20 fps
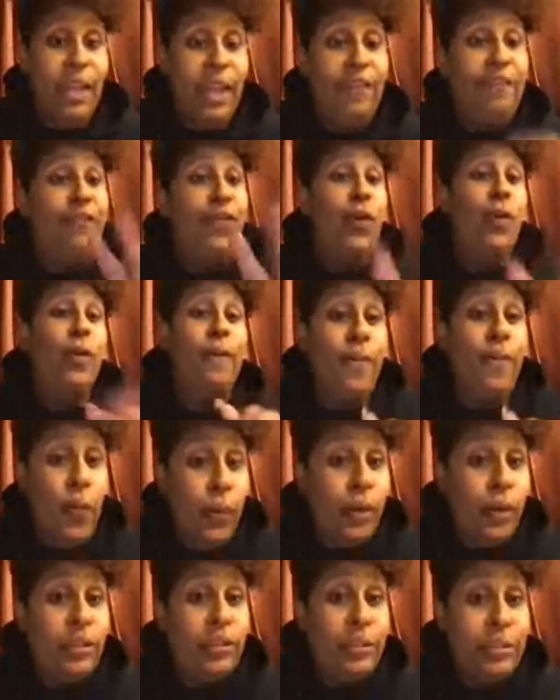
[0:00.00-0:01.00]
in full
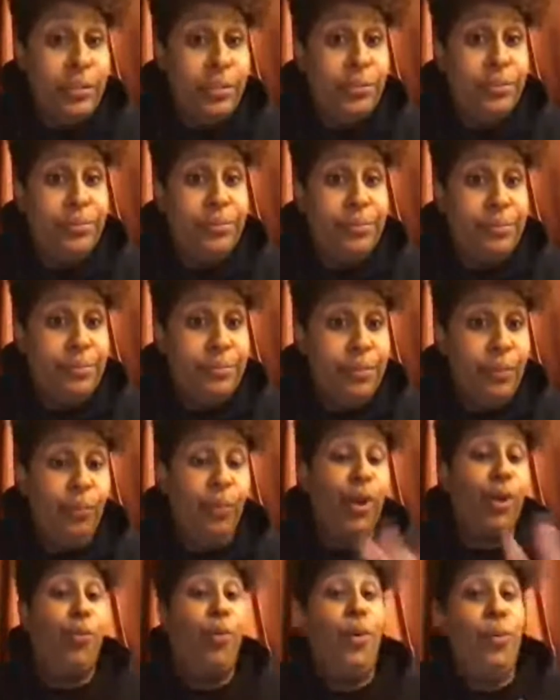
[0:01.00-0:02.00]
force.
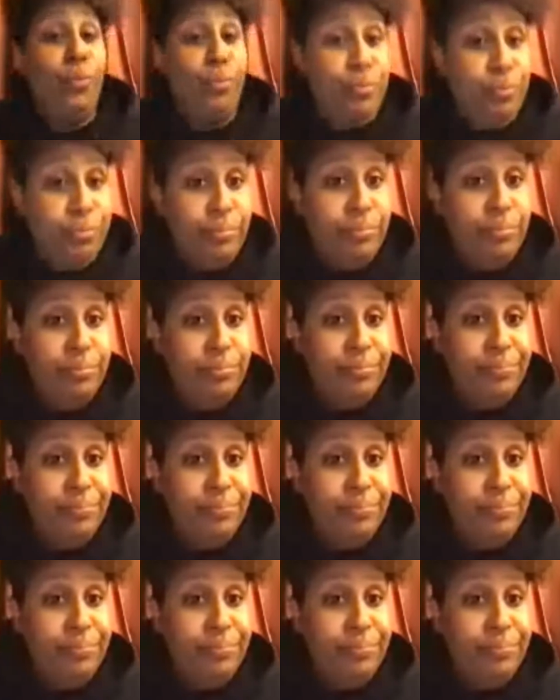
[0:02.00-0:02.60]
Recruiting.